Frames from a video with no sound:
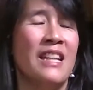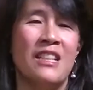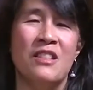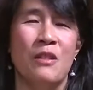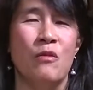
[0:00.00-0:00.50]

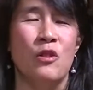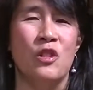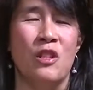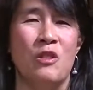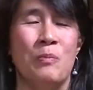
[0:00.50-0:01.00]
several
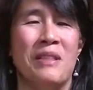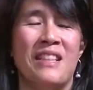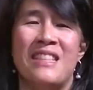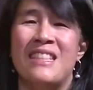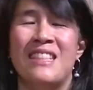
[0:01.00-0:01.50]
shows,
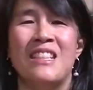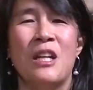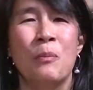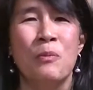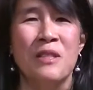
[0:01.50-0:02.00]
because it's
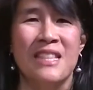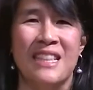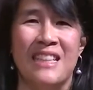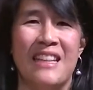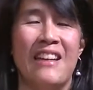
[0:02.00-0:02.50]

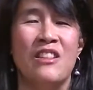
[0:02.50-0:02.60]
encompassing